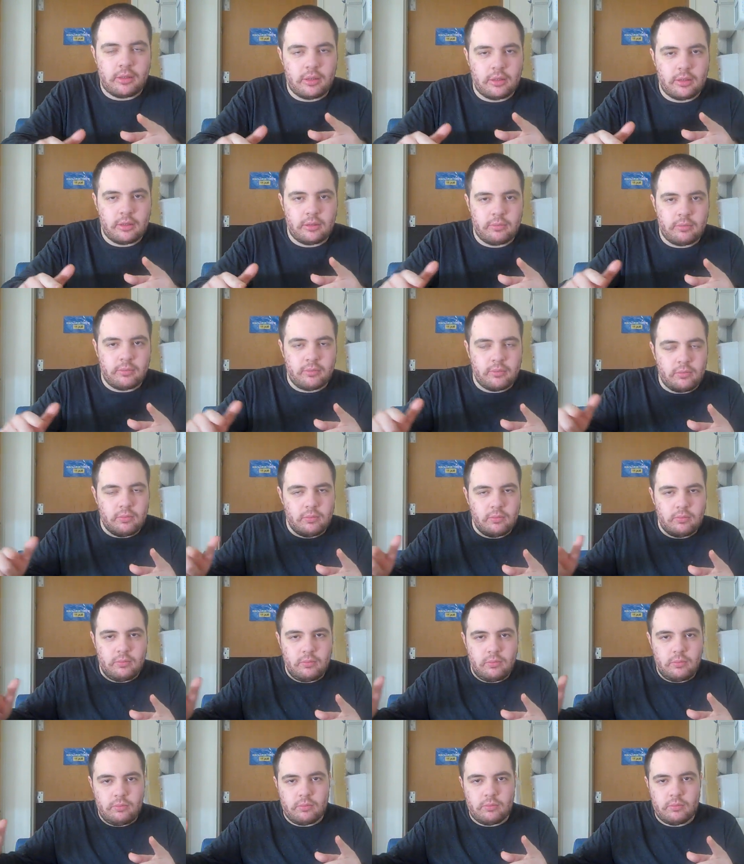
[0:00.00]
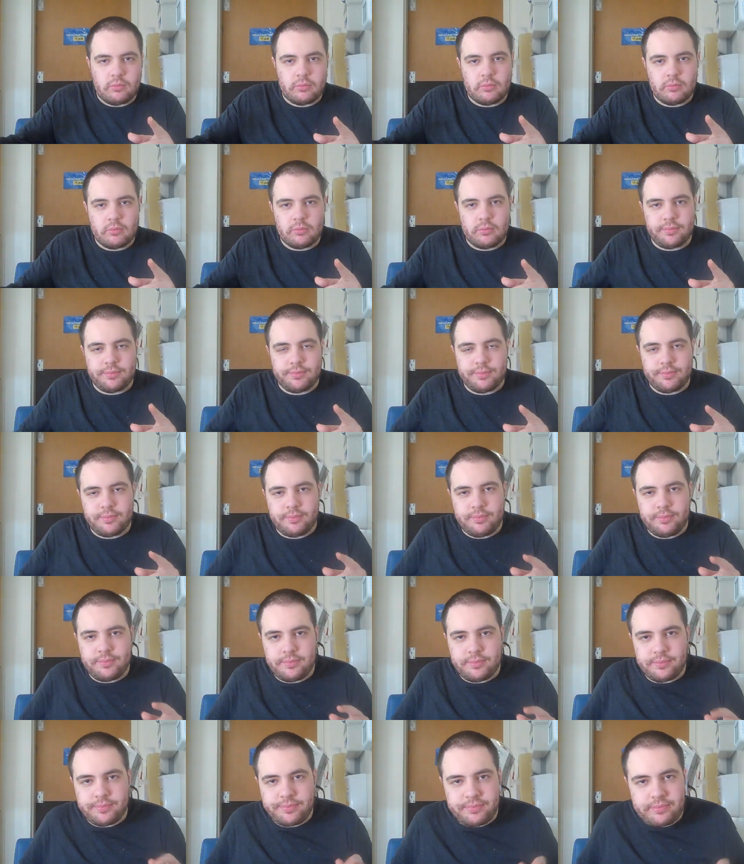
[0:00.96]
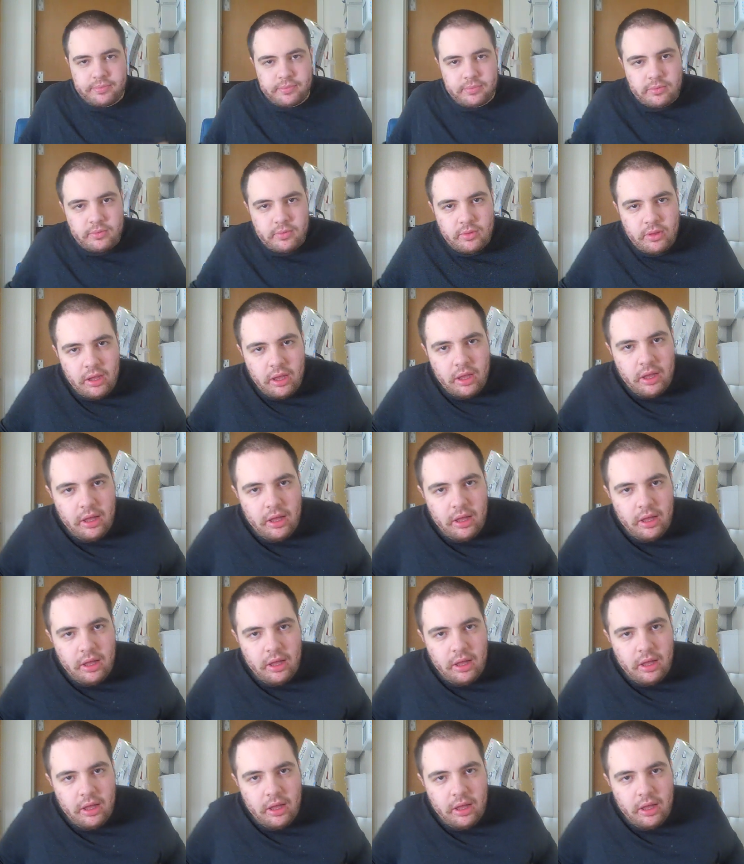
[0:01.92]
Nothing is said.